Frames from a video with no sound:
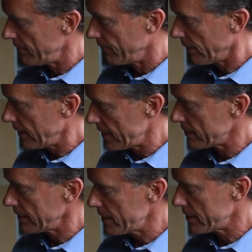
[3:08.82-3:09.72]
very
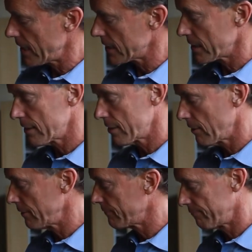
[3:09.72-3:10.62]
easily adjusted.
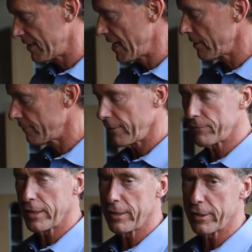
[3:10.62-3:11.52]
So if 10 or
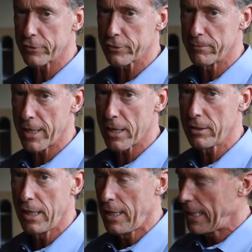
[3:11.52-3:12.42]
15 years from
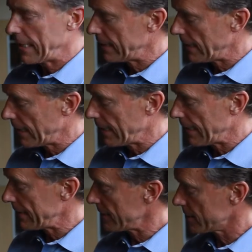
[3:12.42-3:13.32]
now
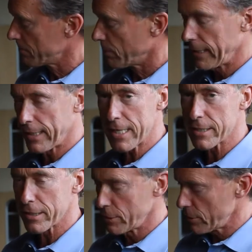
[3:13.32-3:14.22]
the spring
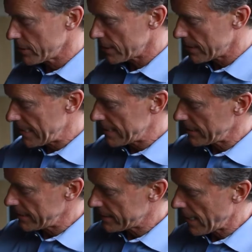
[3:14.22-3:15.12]
gets loose, it's
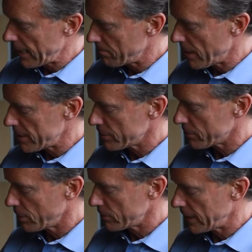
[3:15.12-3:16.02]
easily tightened by
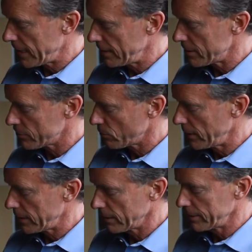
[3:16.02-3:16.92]
just rotating this
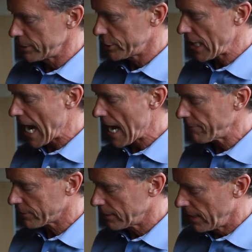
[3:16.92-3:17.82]
wheel on the
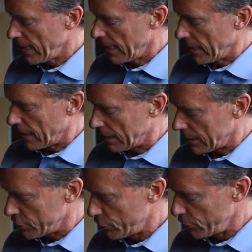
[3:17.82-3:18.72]
shaft.
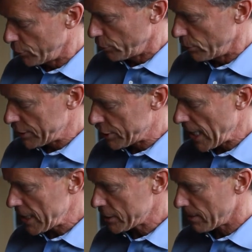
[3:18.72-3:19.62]
To
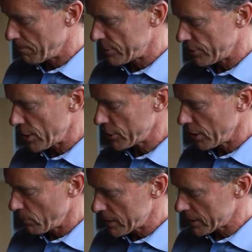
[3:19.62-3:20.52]
change the position
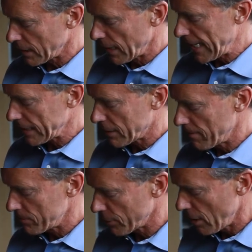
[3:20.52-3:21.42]
at which the light
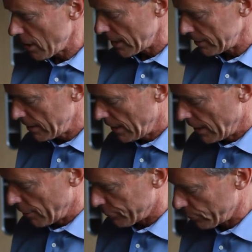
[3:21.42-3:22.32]
comes on,
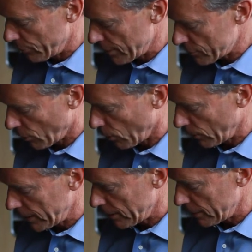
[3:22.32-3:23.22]
through this hole here,